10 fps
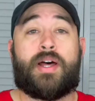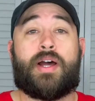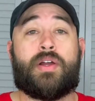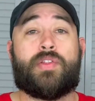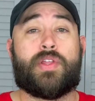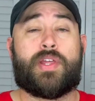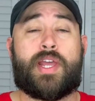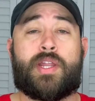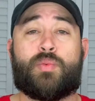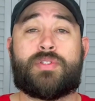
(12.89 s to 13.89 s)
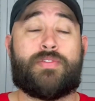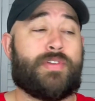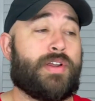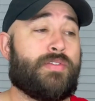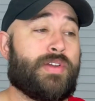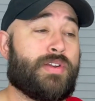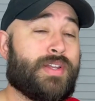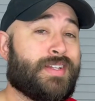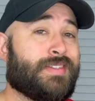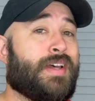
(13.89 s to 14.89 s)
I, on the other hand, was very, very
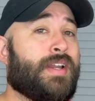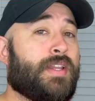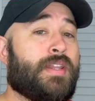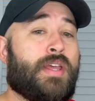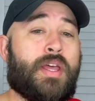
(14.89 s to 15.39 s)
excited,